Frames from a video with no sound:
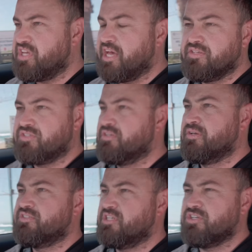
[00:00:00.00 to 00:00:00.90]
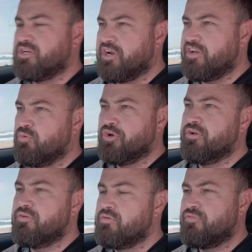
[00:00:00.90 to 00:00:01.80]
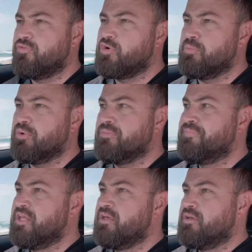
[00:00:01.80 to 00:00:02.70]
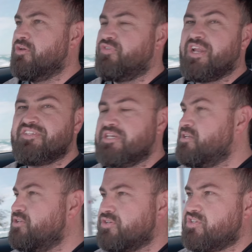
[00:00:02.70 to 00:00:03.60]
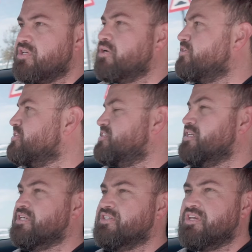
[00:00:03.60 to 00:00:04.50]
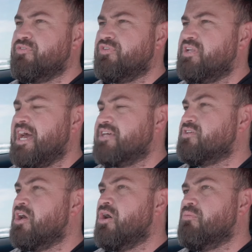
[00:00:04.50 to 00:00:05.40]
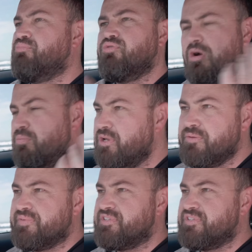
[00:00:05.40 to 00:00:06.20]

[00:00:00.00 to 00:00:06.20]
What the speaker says: has such a great word, foible, if it has idiosyncrasies, if it has problems